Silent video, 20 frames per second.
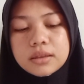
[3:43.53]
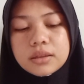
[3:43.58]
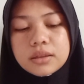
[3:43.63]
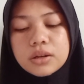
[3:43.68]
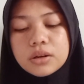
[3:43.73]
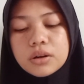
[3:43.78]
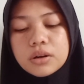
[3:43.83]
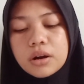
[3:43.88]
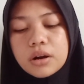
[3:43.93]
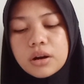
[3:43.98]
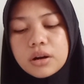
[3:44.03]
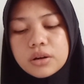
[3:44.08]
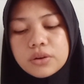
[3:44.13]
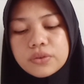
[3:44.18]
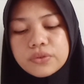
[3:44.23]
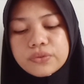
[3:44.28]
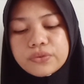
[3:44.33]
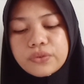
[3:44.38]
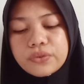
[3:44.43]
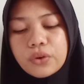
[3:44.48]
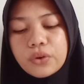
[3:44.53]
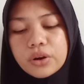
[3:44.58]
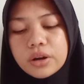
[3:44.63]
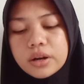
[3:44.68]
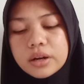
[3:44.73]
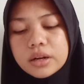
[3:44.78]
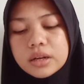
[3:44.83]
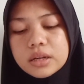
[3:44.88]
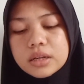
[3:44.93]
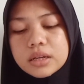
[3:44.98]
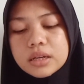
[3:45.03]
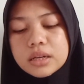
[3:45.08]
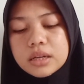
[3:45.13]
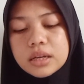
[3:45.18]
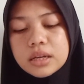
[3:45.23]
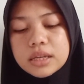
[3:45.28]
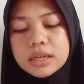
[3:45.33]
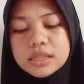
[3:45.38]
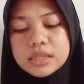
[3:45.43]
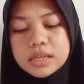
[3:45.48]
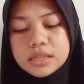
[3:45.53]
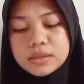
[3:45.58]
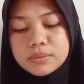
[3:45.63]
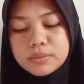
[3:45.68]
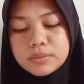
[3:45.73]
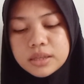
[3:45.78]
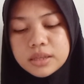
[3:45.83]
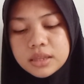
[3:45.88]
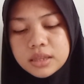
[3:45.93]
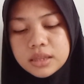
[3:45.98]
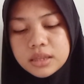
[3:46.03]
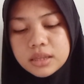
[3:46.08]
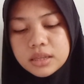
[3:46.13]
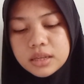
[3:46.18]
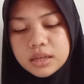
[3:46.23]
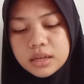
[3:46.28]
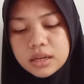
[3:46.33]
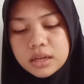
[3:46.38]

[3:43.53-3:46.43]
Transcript: There are four assessment